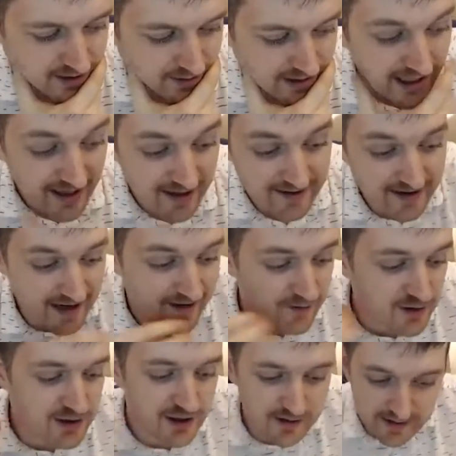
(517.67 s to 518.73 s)
yeah, I
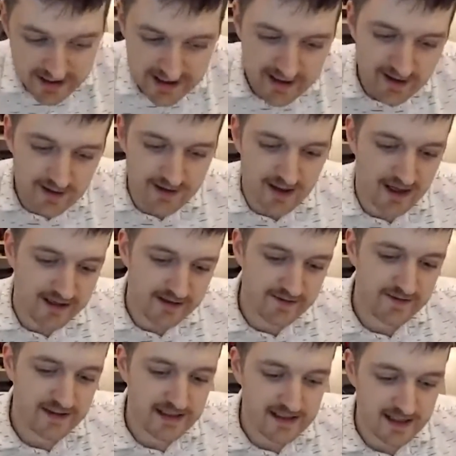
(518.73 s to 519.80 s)
was creating a lot
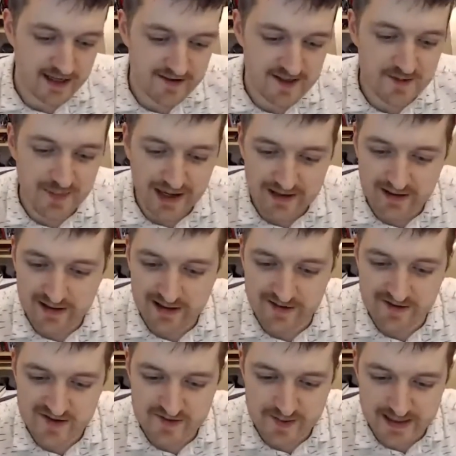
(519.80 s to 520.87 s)
of these kind of
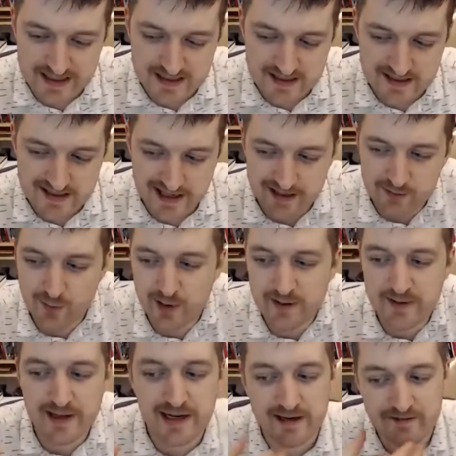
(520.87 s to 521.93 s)
speculative spaces. And
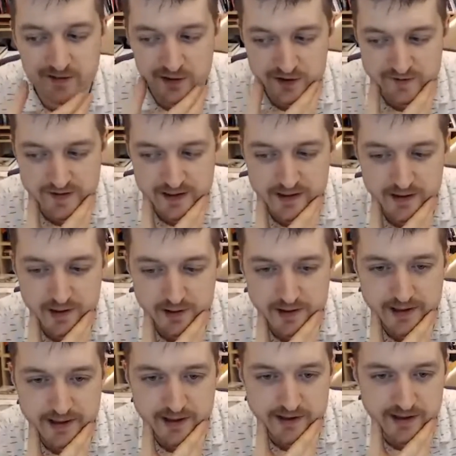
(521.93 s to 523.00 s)
one thing I've learned very
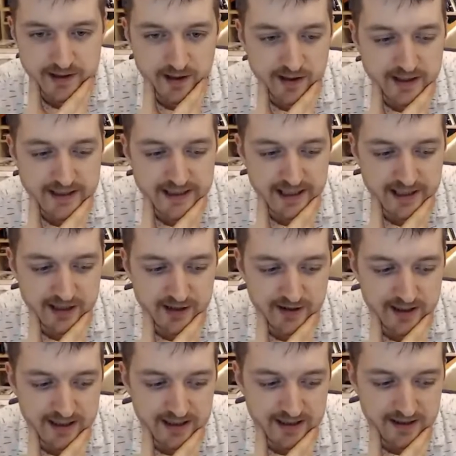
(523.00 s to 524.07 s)
early on in
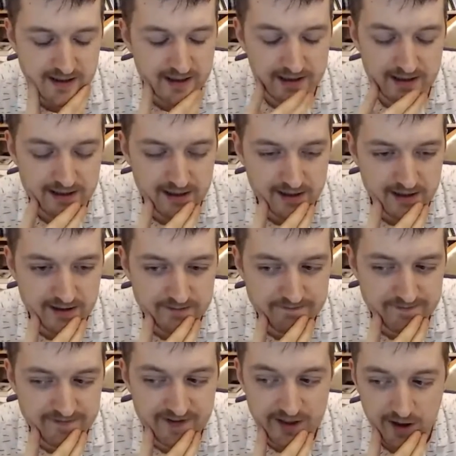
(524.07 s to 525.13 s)
architecture in
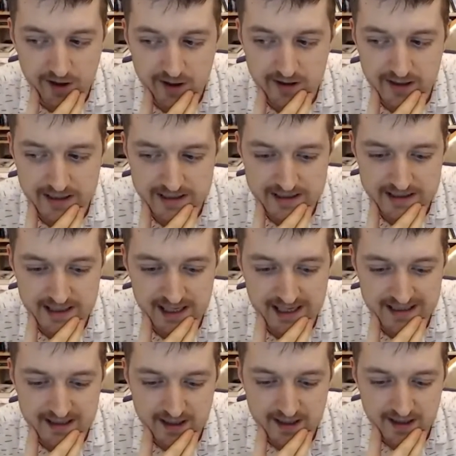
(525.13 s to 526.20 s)
VR is
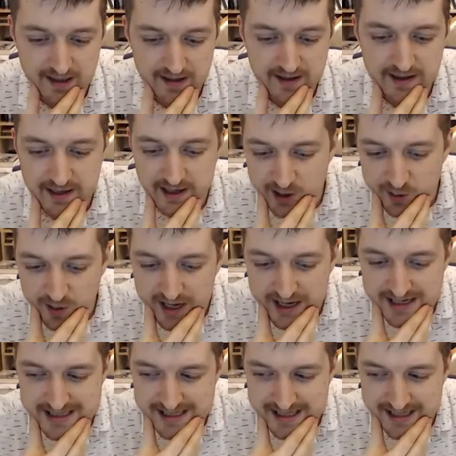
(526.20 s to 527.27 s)
that
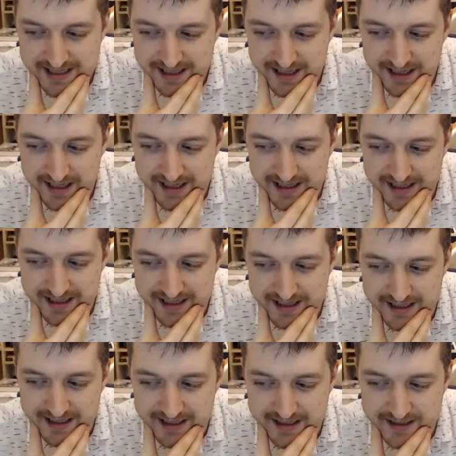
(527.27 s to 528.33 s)
theorizing
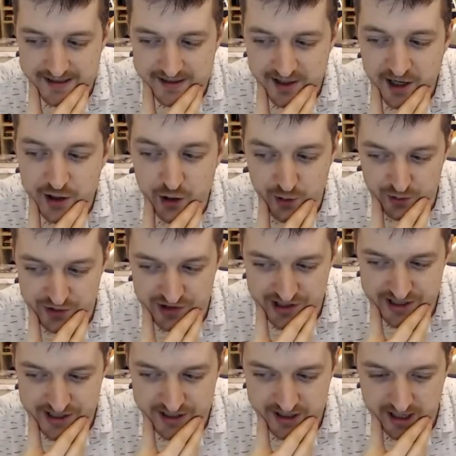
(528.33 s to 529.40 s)
is not
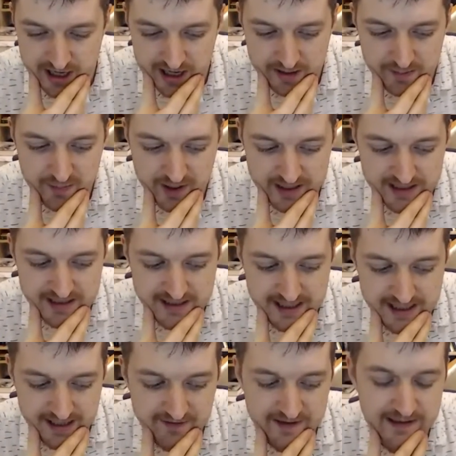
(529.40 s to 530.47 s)
useless, but it's
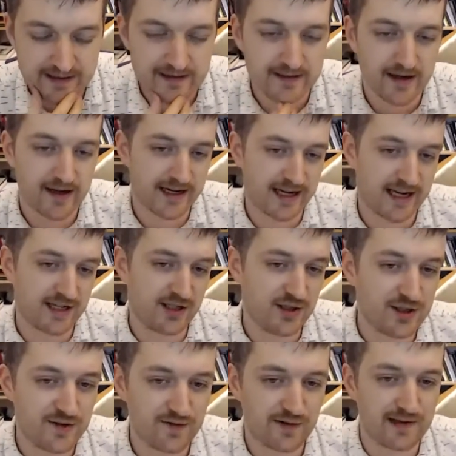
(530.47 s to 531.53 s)
definitely not as
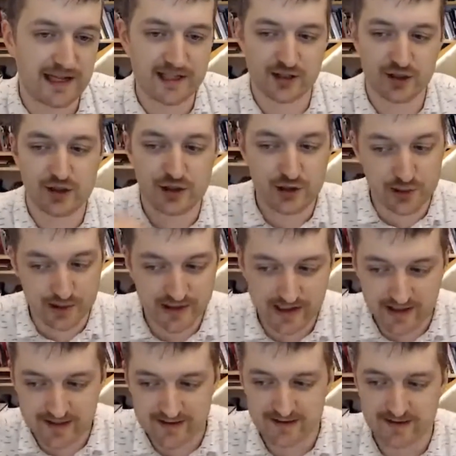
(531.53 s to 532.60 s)
useful as just doing
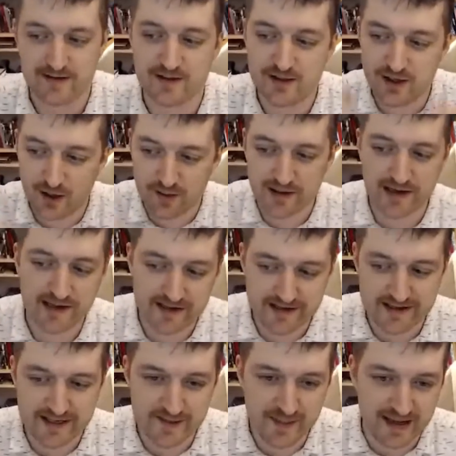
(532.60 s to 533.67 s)
it, going into
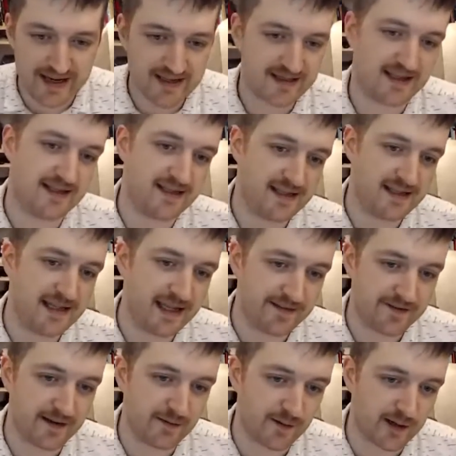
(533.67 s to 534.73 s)
the space and seeing
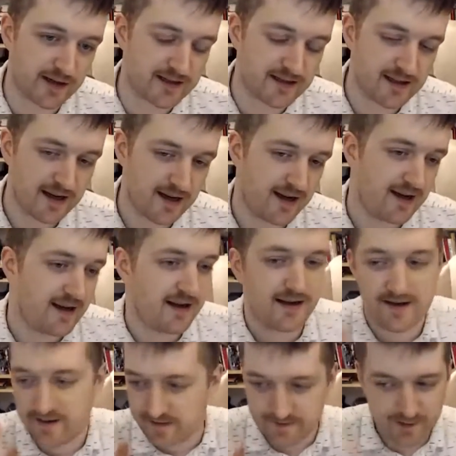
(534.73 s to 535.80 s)
if it works.
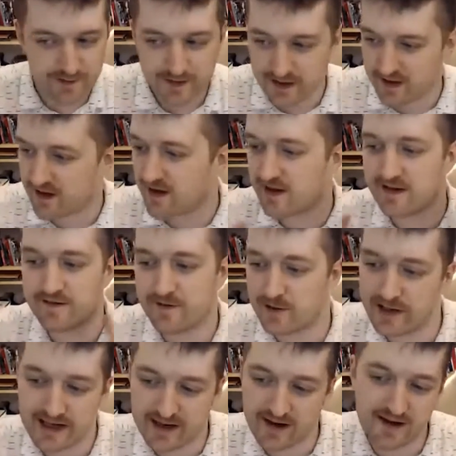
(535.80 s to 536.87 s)
For VR,
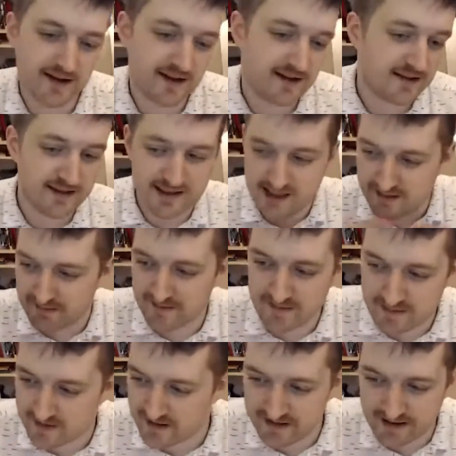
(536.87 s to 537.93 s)
for AR, stop
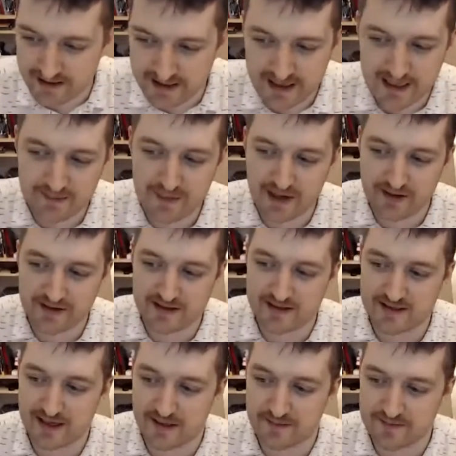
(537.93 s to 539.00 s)
thinking about it,
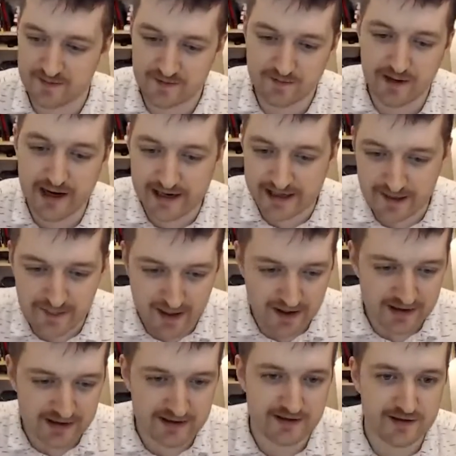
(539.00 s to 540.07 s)
stop writing
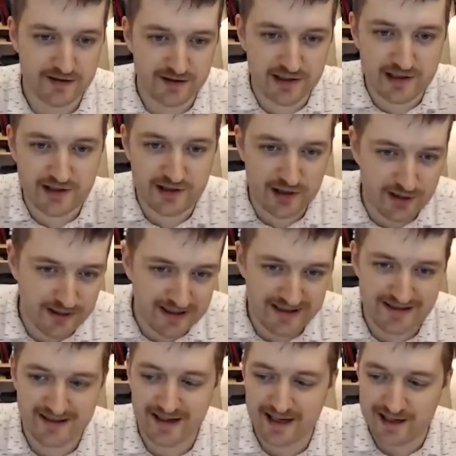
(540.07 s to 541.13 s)
about it, just do it,
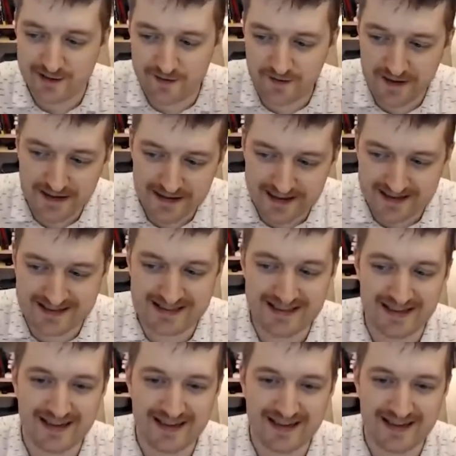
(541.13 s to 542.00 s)
feel it,